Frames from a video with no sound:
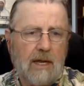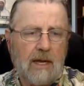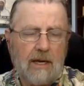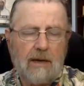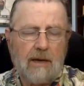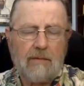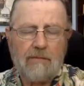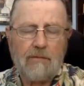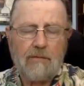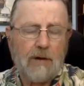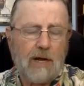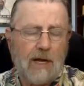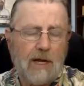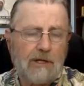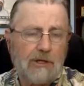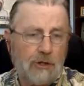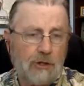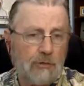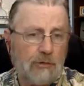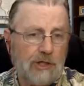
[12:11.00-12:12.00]
and if they're
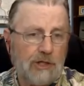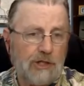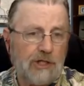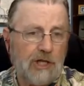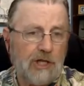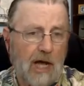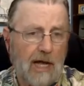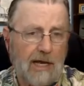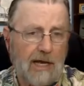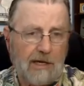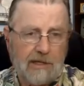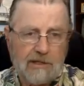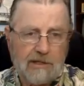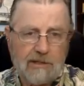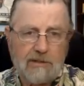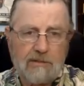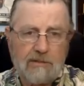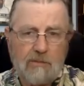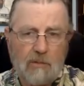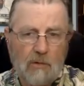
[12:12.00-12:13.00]
not Jewish
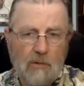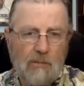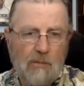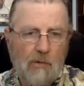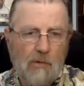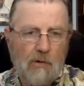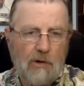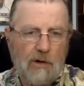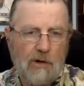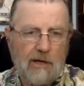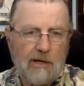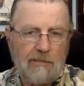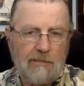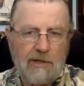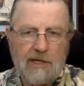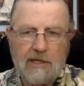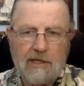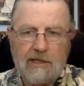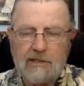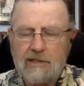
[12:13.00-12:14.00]
Zionists, more importantly,
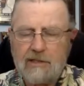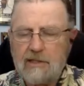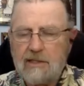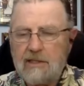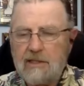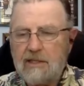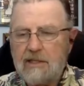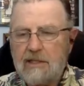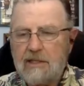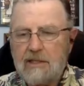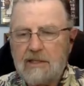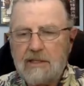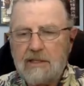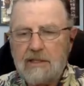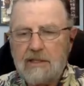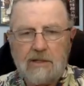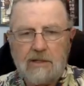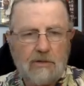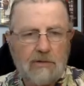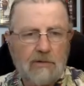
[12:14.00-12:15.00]
because,
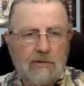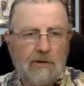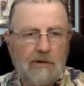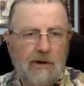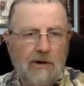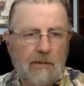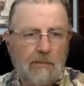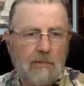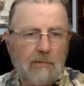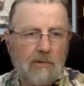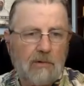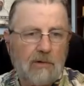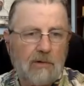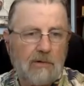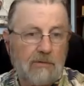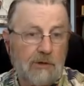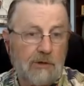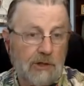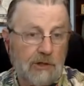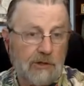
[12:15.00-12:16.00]
there are a number
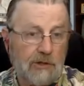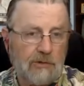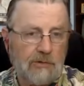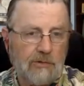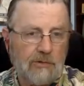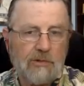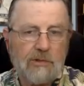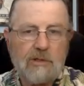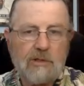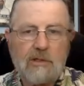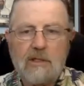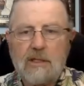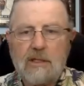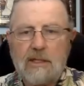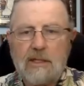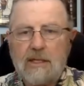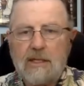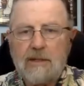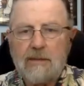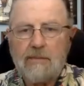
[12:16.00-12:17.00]
of Jews
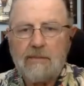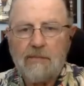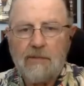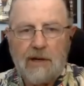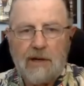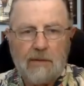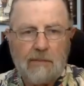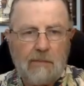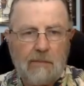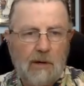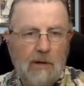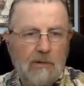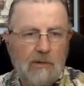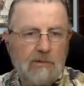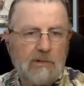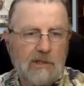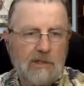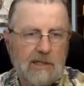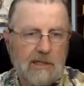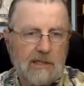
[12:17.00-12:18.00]
that
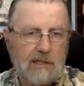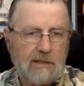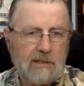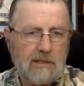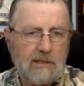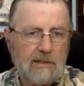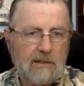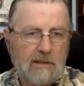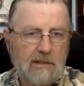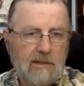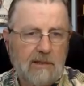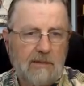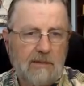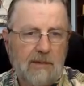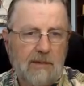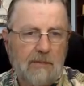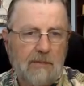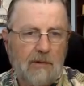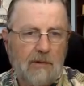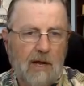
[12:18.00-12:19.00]
oppose this,
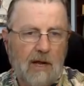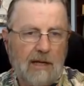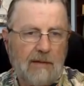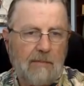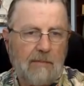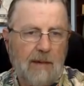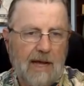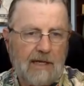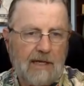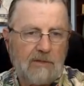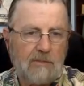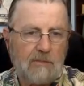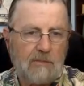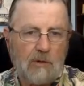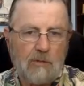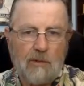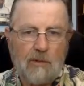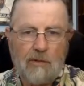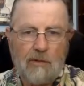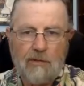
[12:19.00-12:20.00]
people like Max
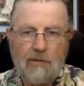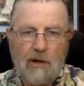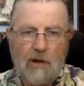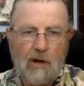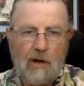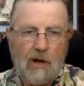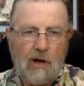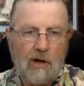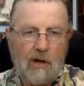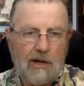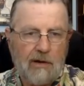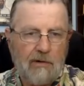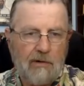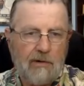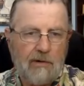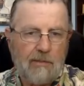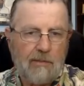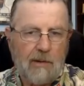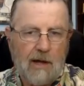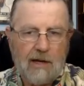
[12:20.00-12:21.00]
Blumenthal,
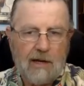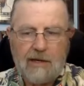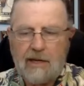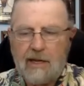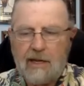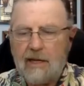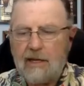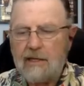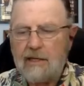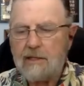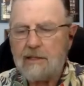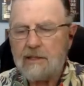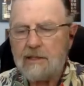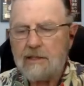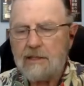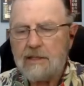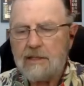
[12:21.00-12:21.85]
Aaron Mate,